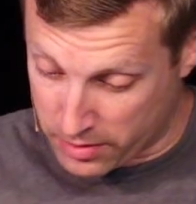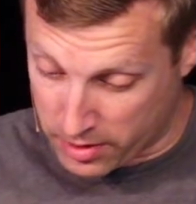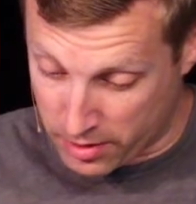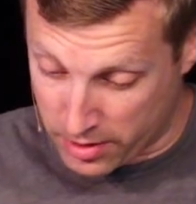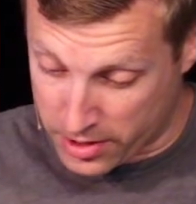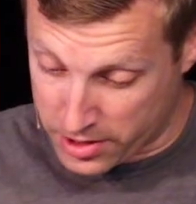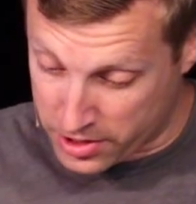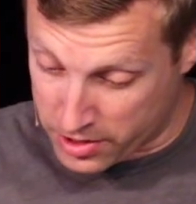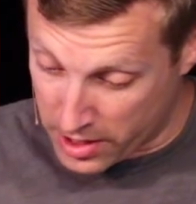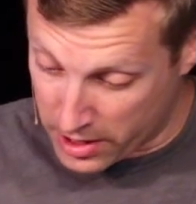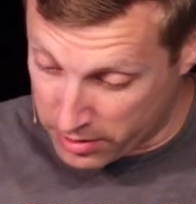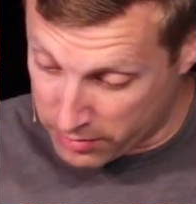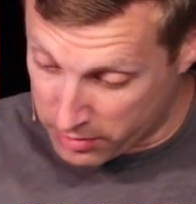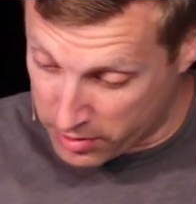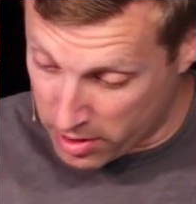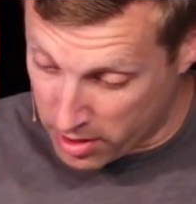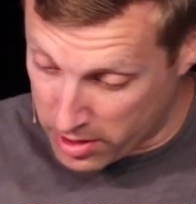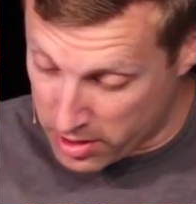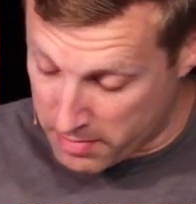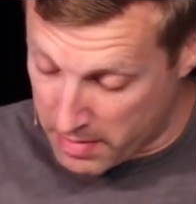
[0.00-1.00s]
with all your strength,
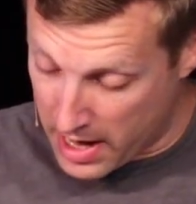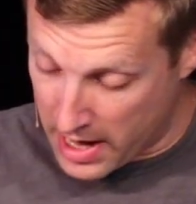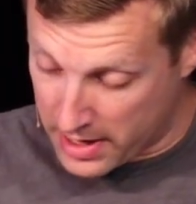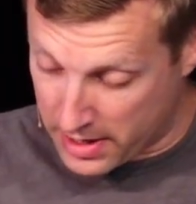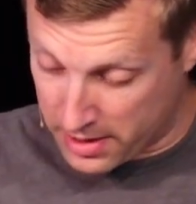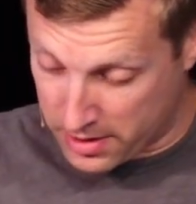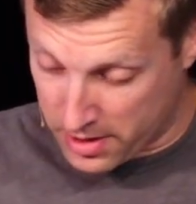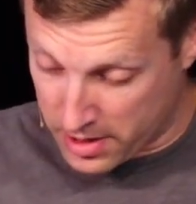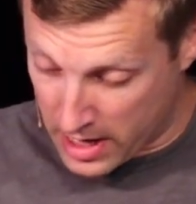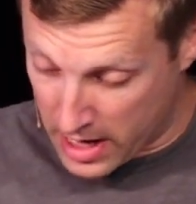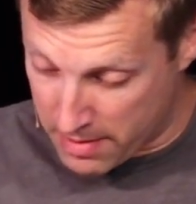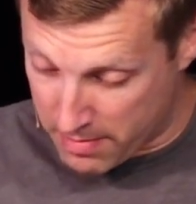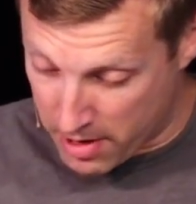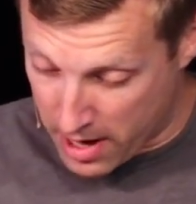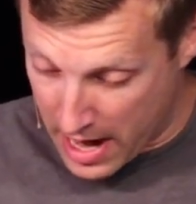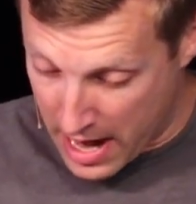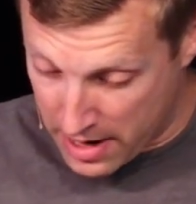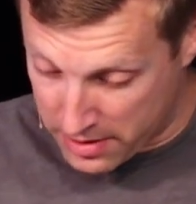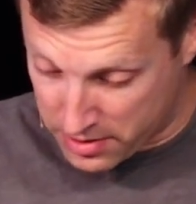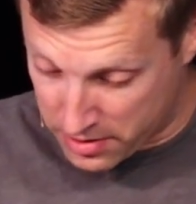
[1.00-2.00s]
with all your mind, and your
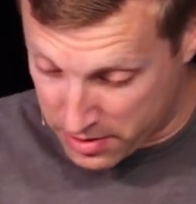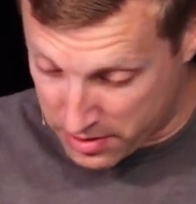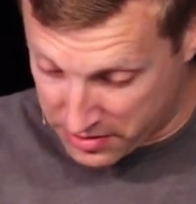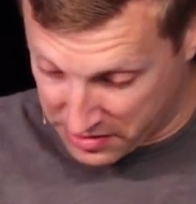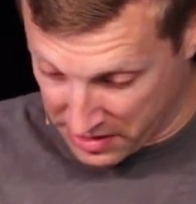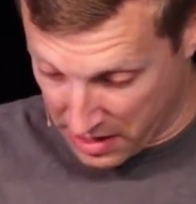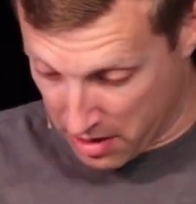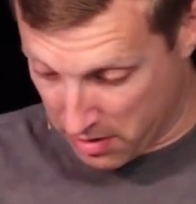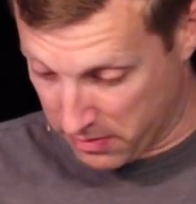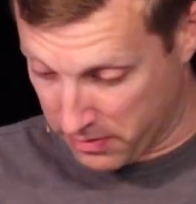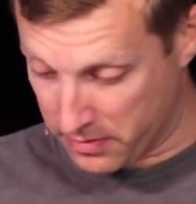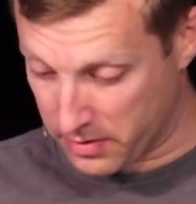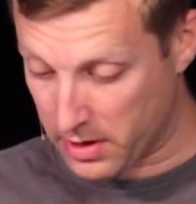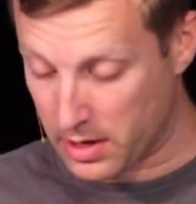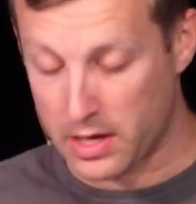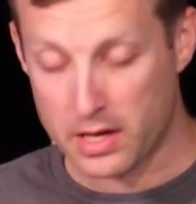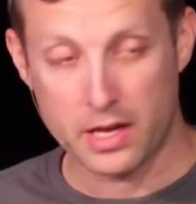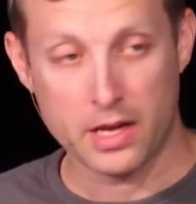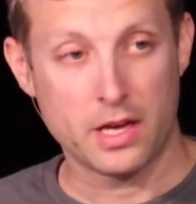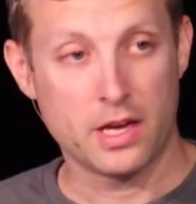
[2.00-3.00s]
neighbor as yourself.
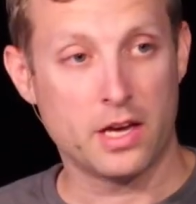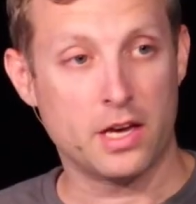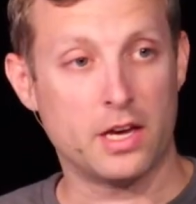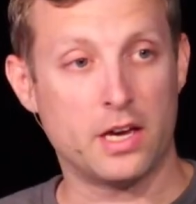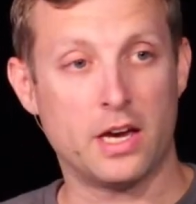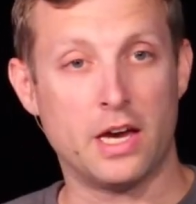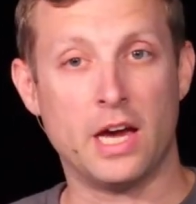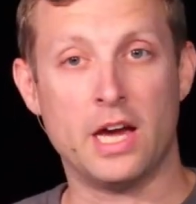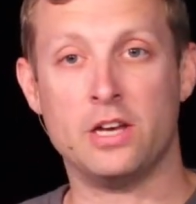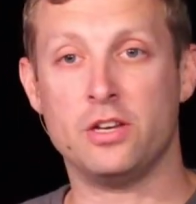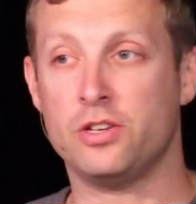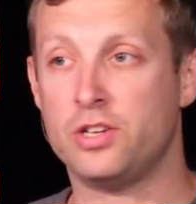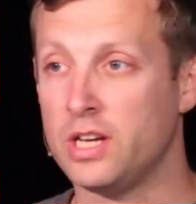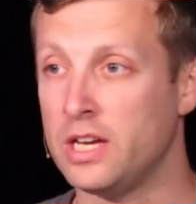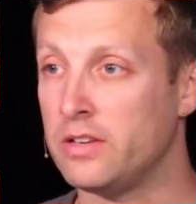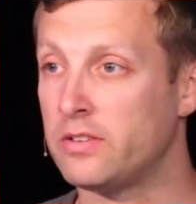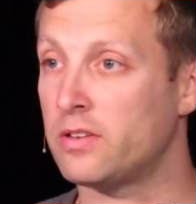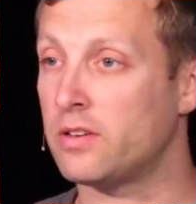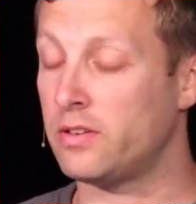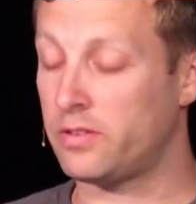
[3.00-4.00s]
And
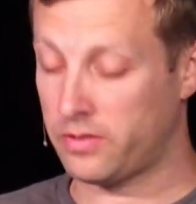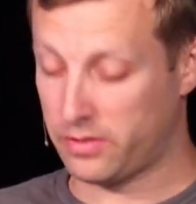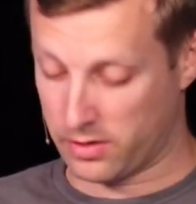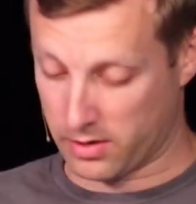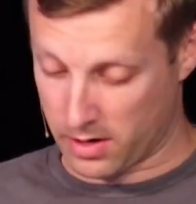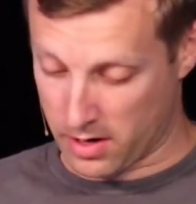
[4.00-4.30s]
Jesus